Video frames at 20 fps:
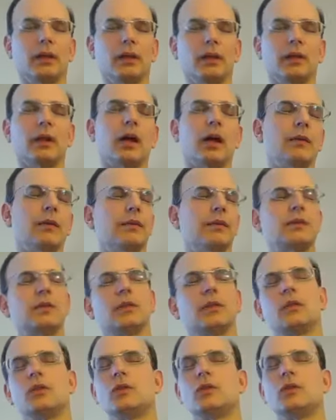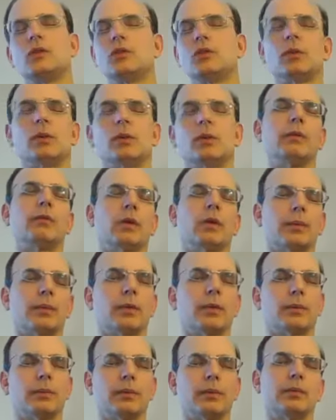life as usual
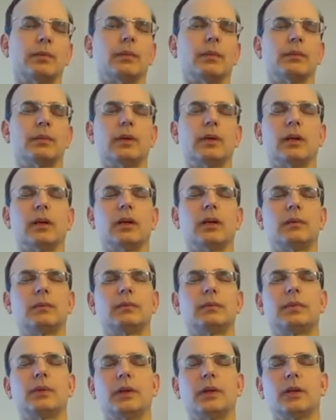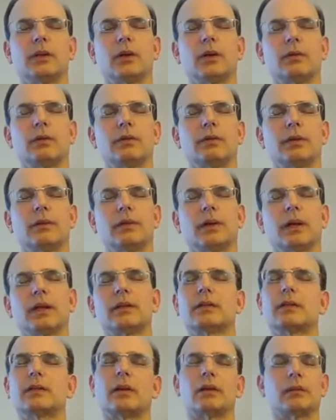before uh, pre-COVID,
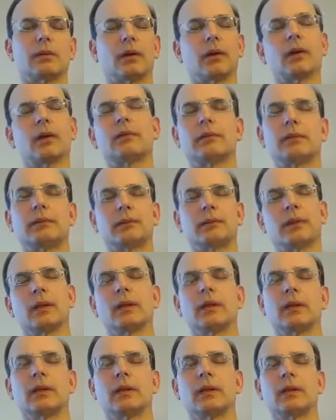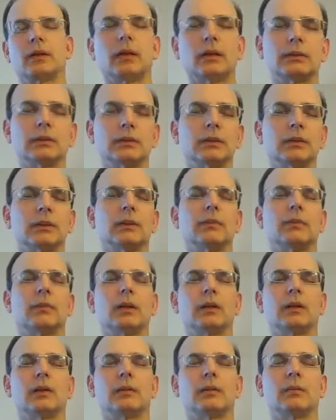right? So um, yeah,
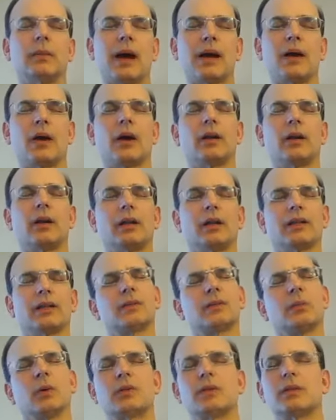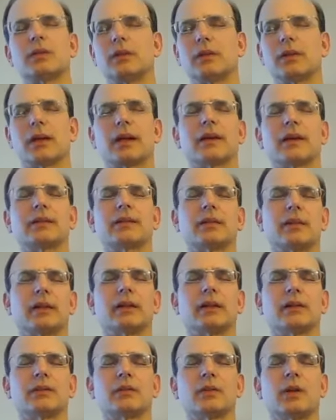my audience, most of you guys
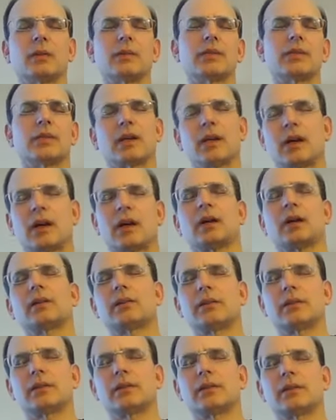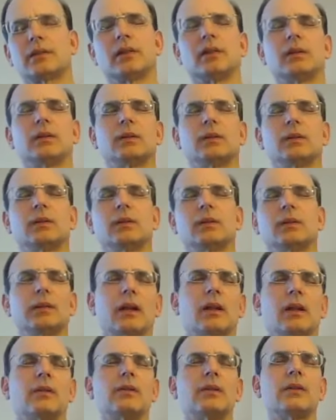like Trump sucks, you know,
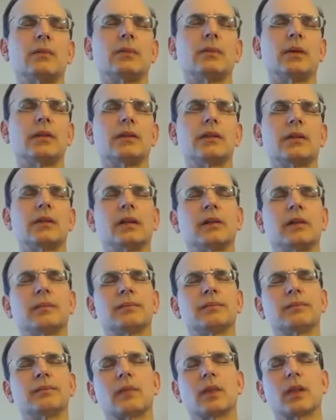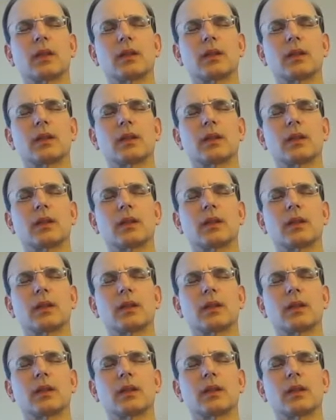not all of you, but um,